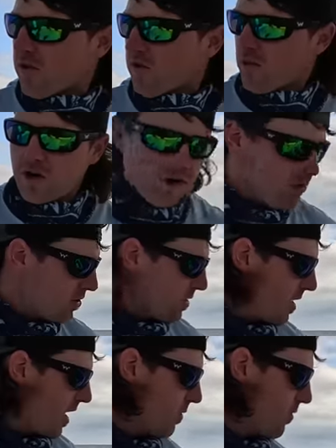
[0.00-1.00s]

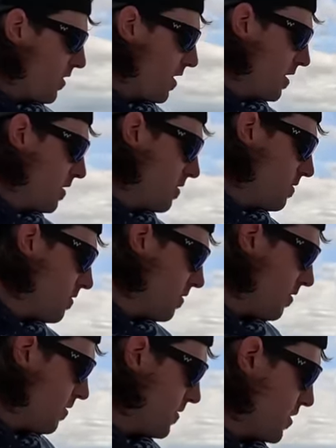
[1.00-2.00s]
300 came with a
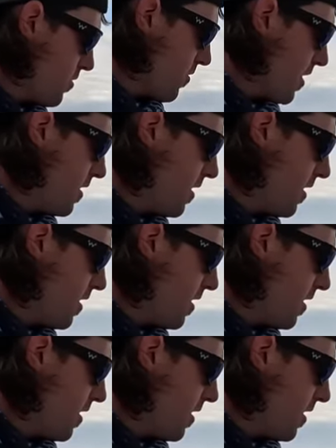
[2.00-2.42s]
uh, screen